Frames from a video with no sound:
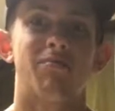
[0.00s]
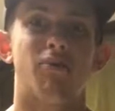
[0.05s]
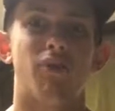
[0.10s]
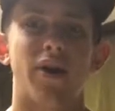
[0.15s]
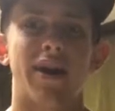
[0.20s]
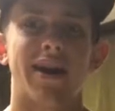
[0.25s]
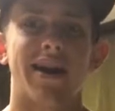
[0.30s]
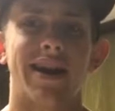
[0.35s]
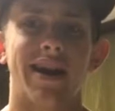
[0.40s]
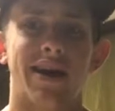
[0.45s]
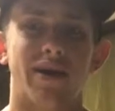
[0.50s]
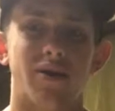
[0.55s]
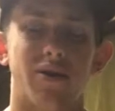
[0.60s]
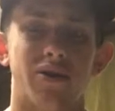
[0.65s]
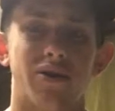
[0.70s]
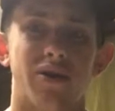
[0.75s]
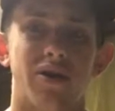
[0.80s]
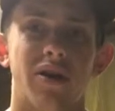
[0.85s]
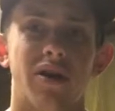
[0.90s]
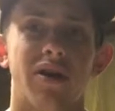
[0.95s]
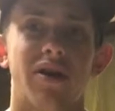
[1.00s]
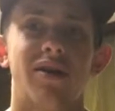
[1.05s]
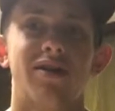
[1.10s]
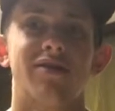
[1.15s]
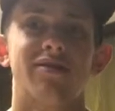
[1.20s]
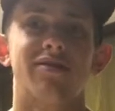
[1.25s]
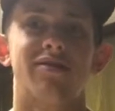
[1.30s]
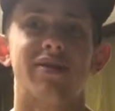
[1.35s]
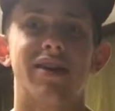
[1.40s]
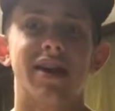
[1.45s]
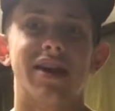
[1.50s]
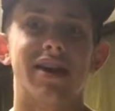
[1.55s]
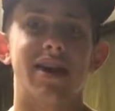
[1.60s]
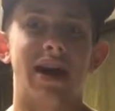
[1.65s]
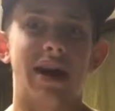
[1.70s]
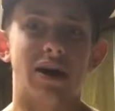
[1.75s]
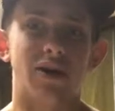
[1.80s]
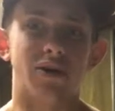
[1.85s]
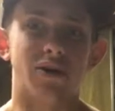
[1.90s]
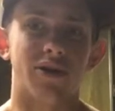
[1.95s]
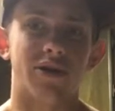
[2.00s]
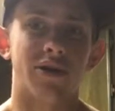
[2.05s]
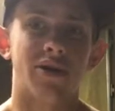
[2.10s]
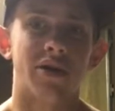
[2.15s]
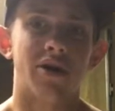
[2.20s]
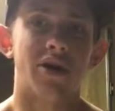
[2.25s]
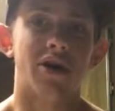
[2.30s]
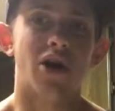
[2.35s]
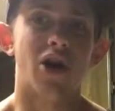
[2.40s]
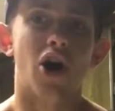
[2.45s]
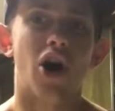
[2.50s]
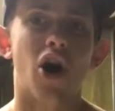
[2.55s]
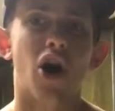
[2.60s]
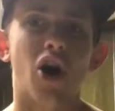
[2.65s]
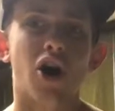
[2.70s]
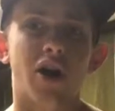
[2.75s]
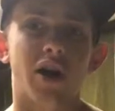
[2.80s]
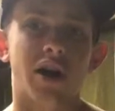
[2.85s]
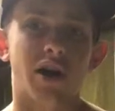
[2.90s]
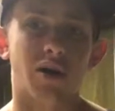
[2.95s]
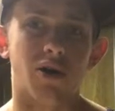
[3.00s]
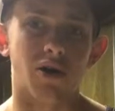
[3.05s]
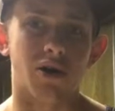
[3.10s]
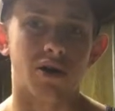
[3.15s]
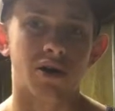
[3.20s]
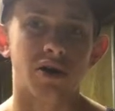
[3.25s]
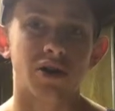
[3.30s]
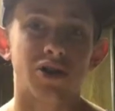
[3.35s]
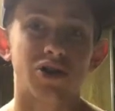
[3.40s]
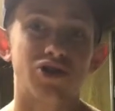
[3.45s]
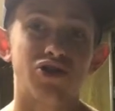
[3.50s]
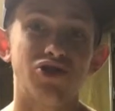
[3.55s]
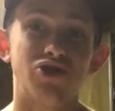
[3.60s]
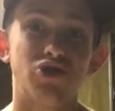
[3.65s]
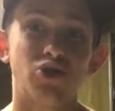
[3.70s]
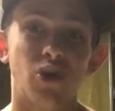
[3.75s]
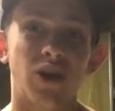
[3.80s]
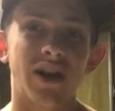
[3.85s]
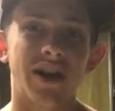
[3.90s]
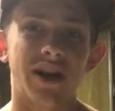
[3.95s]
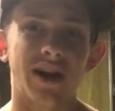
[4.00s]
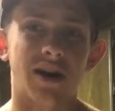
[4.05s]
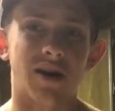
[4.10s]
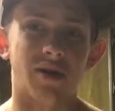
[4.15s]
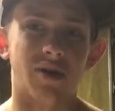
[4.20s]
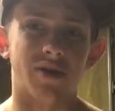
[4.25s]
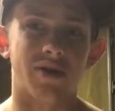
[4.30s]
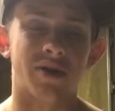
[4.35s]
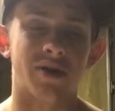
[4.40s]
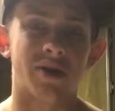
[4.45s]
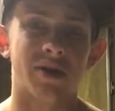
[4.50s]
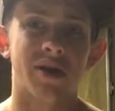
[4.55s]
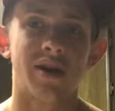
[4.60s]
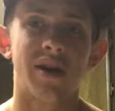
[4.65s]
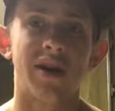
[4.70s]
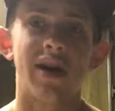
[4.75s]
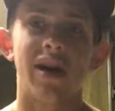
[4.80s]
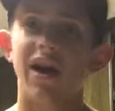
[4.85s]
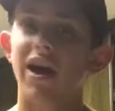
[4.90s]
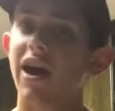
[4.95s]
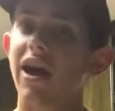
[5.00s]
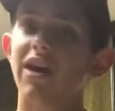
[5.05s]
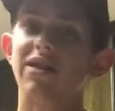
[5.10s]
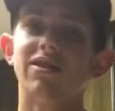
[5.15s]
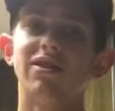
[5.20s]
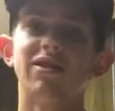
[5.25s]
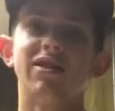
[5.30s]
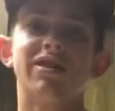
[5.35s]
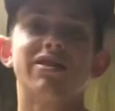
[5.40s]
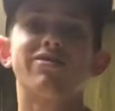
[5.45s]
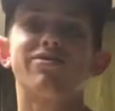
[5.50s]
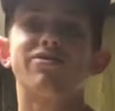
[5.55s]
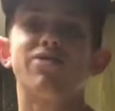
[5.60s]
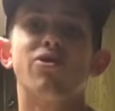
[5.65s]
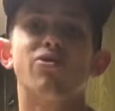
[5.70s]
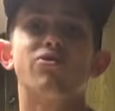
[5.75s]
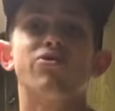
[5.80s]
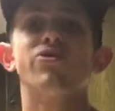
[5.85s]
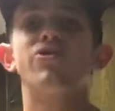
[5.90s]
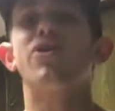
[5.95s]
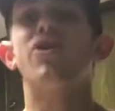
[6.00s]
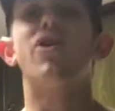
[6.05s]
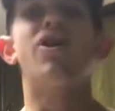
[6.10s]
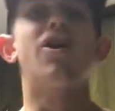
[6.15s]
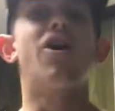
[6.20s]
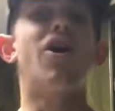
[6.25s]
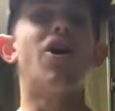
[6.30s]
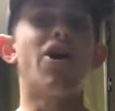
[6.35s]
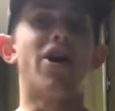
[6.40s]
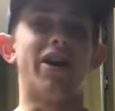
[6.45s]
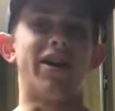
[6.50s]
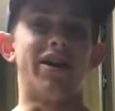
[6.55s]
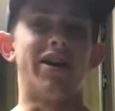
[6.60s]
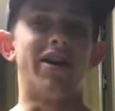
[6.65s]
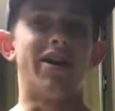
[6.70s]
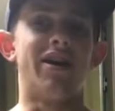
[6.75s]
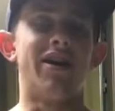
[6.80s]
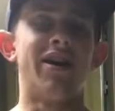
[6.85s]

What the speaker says: brain health, skin health, heart health, joint health, and the list goes on.